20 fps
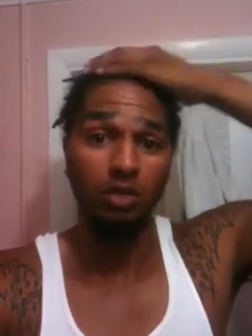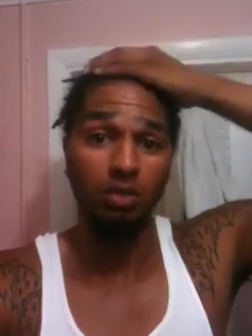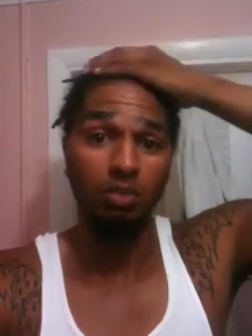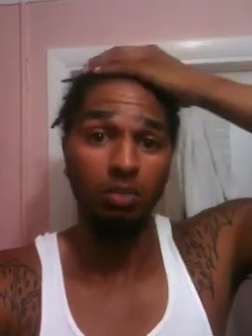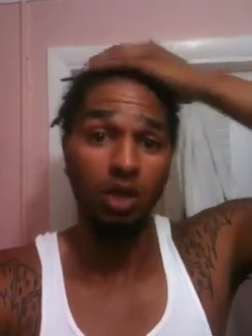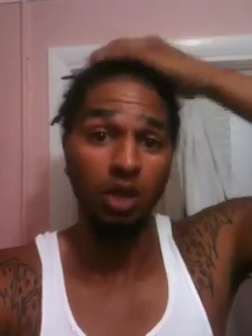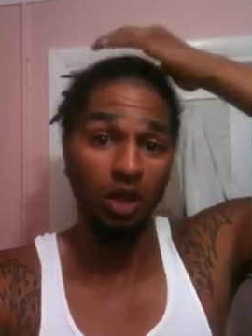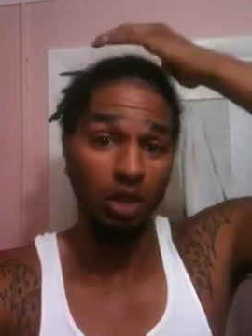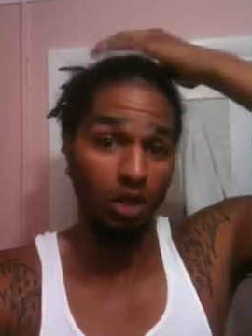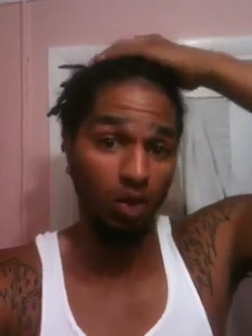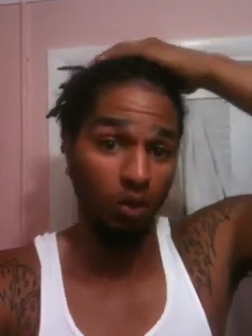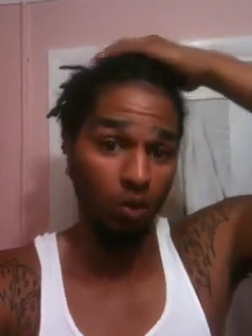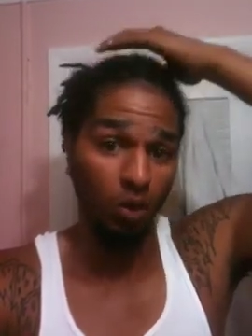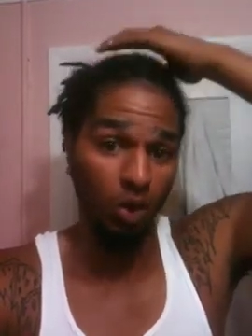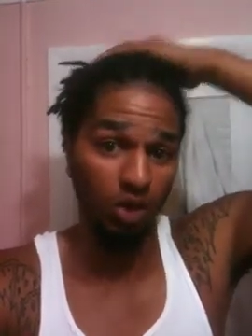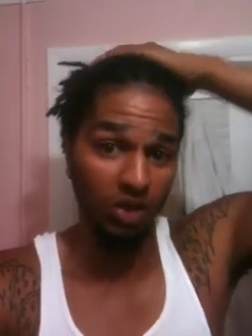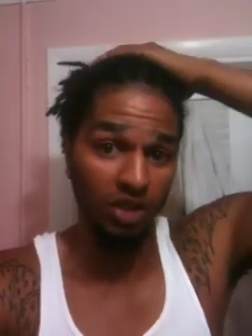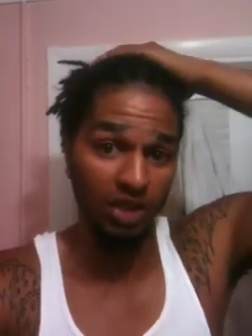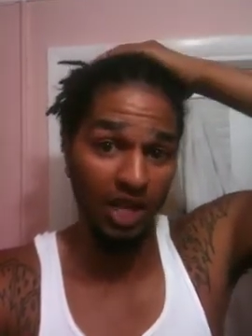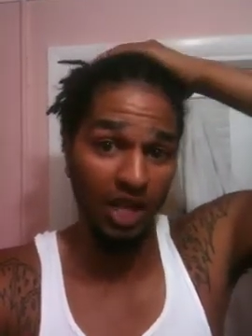meaning the
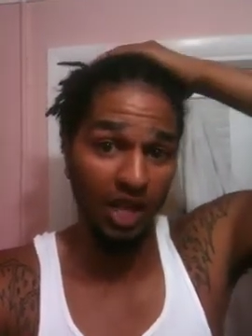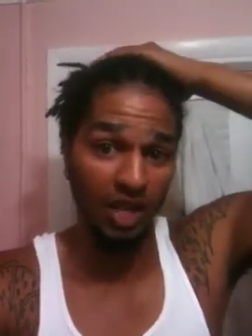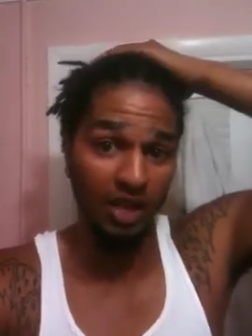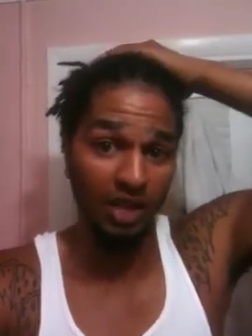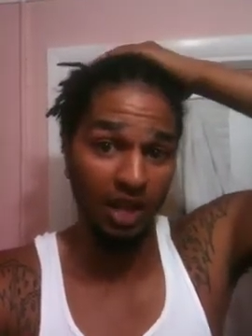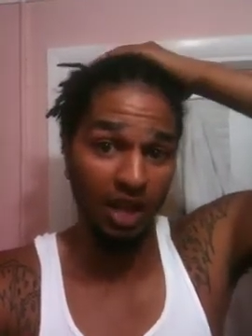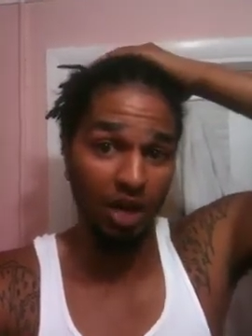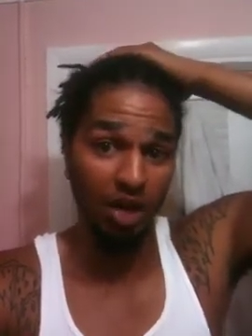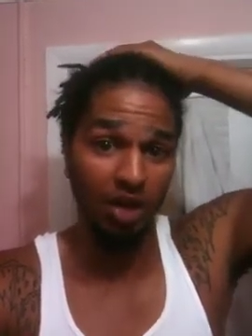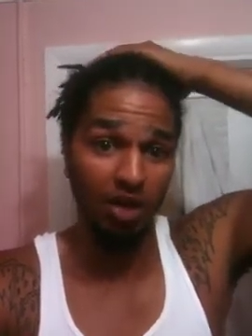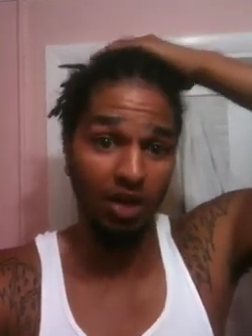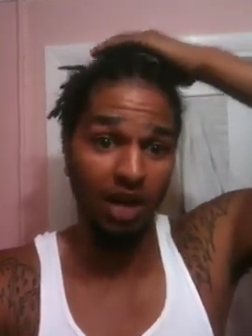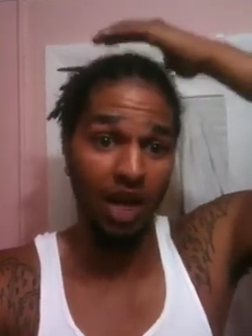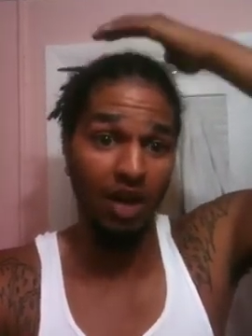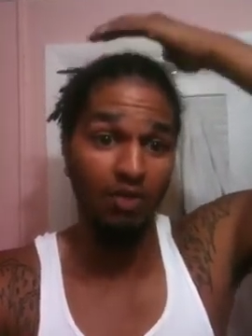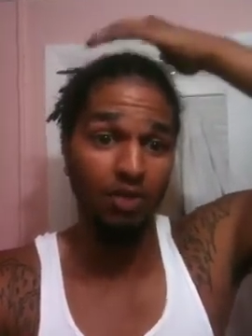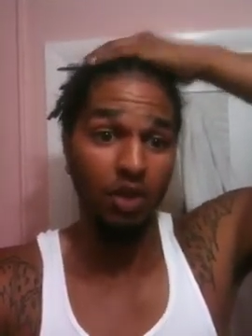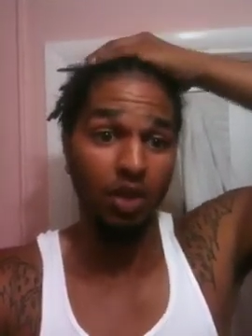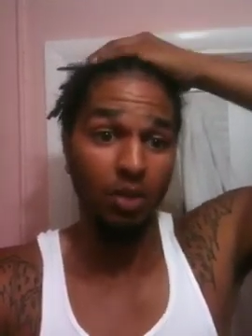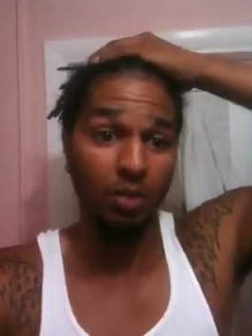ones that are
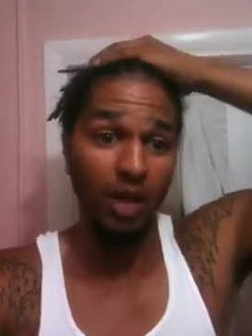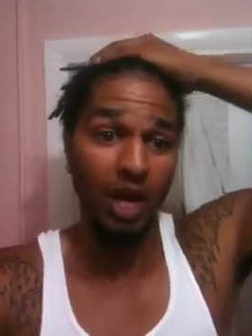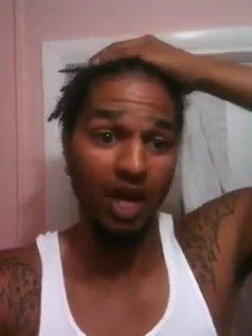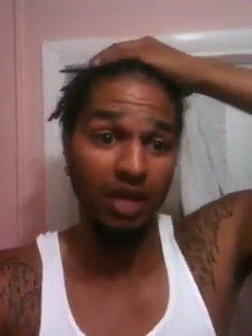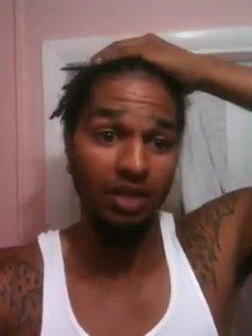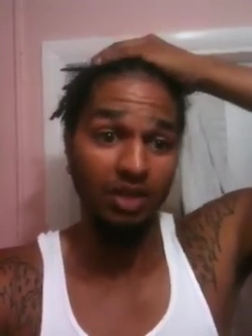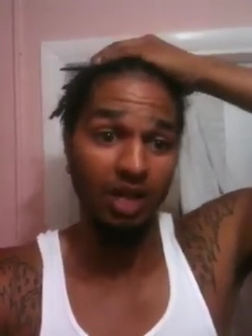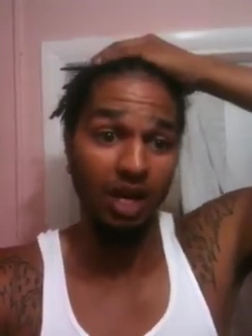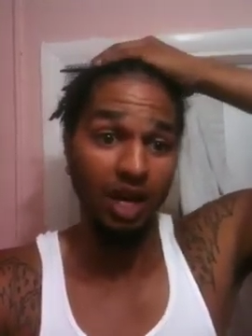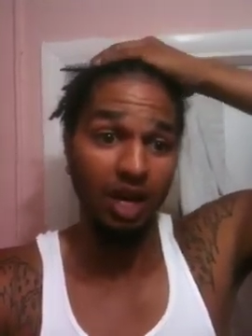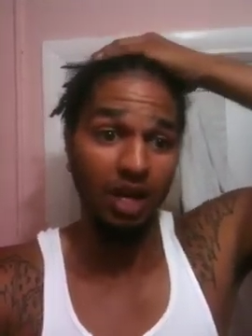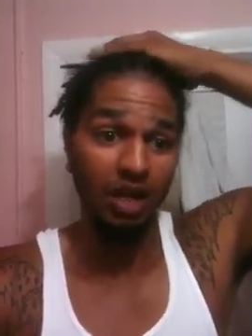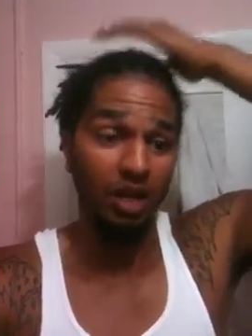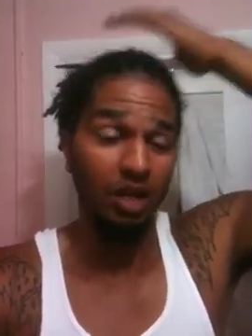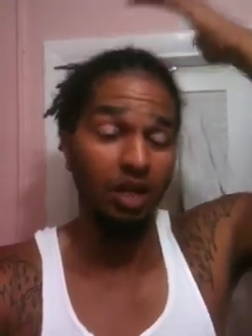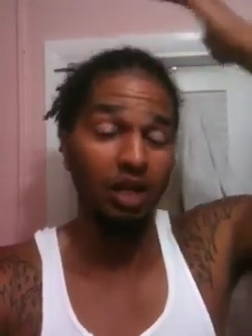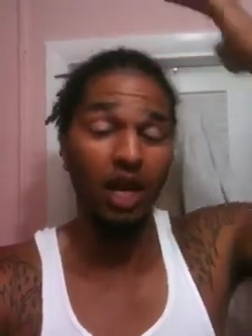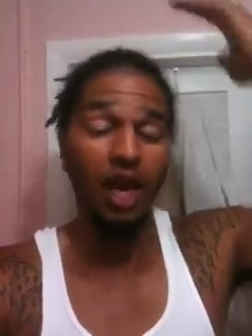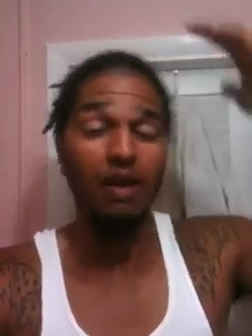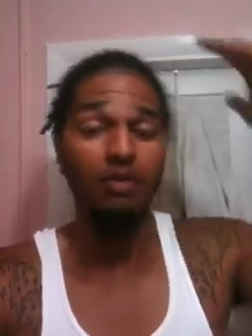having a bad
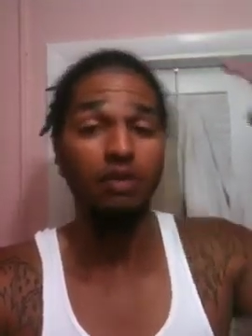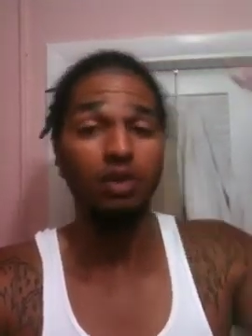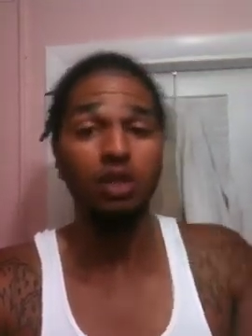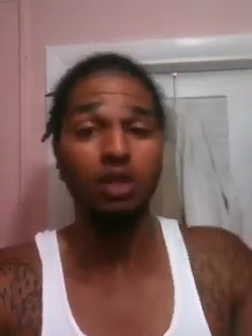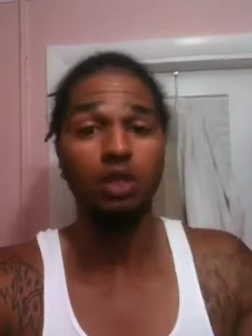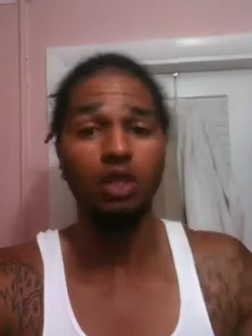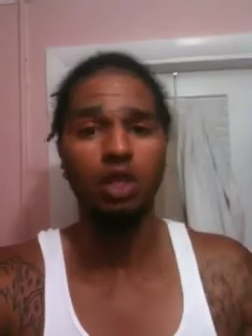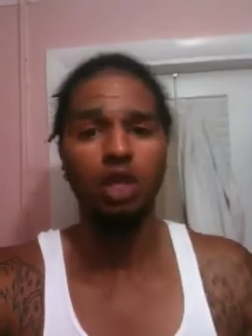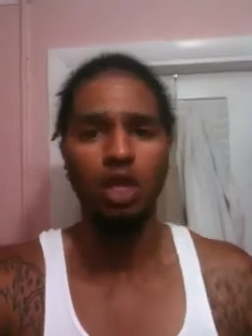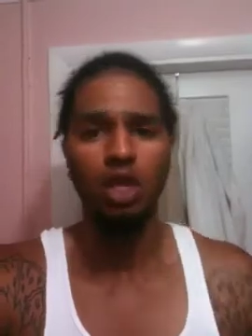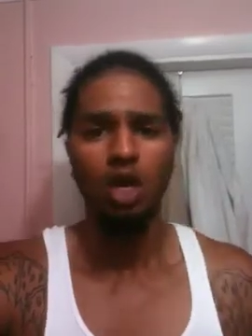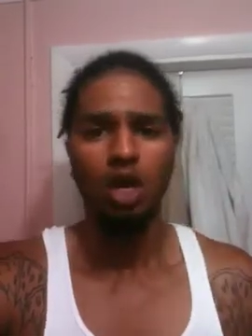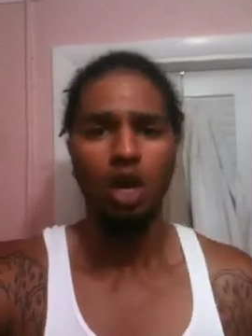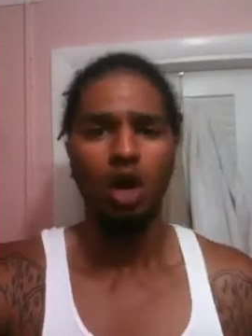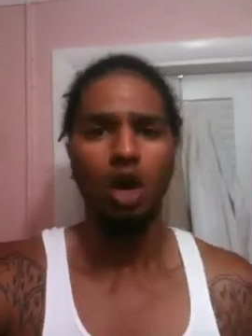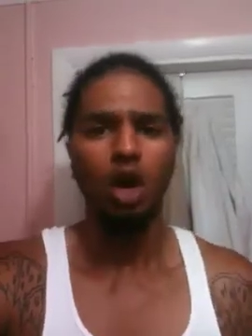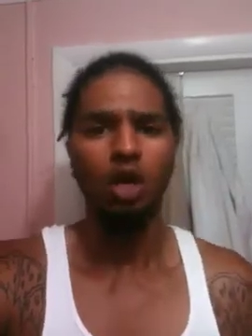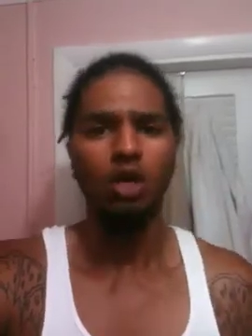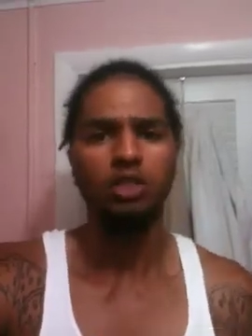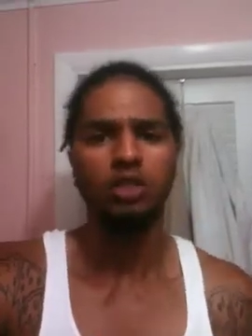time, having a
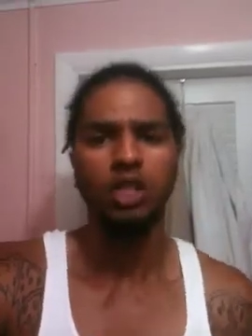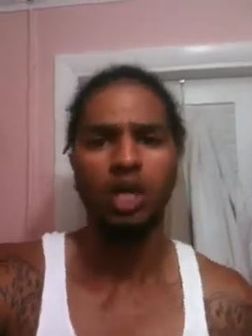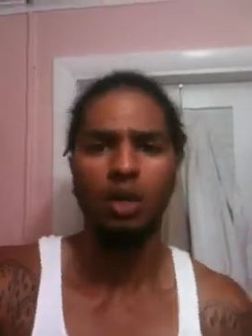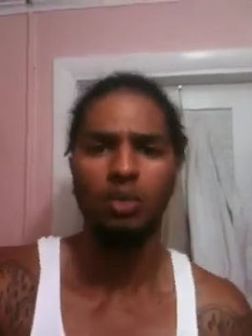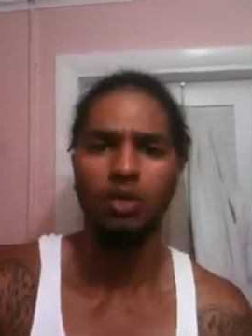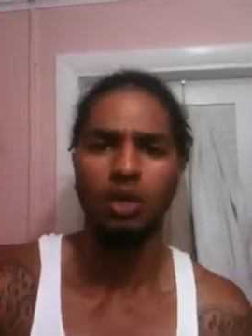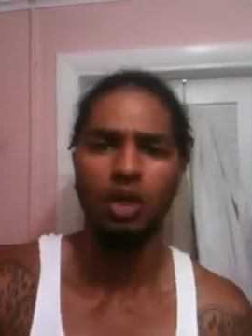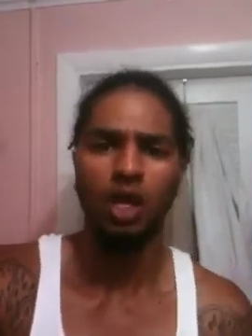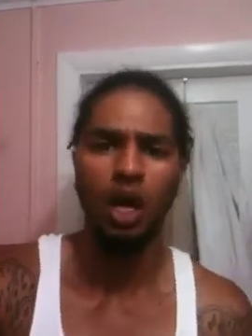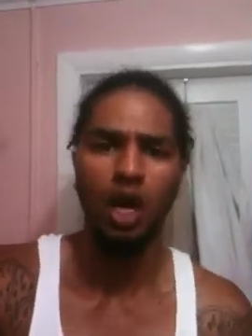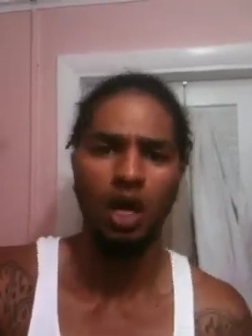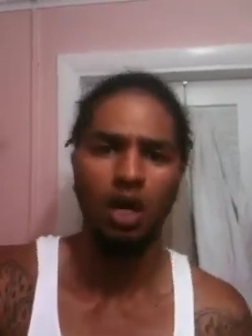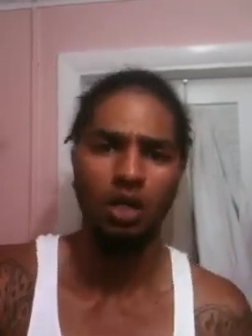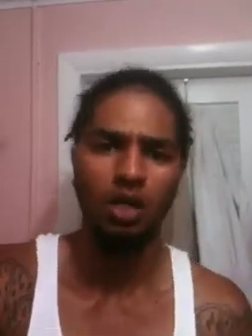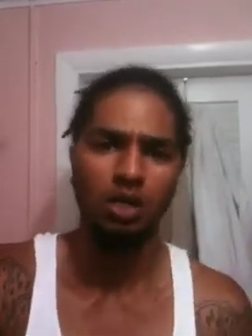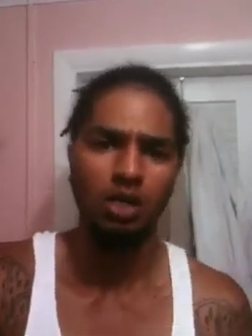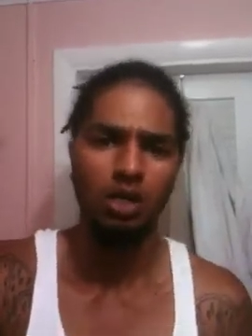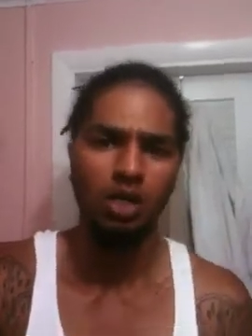a hard time to lock,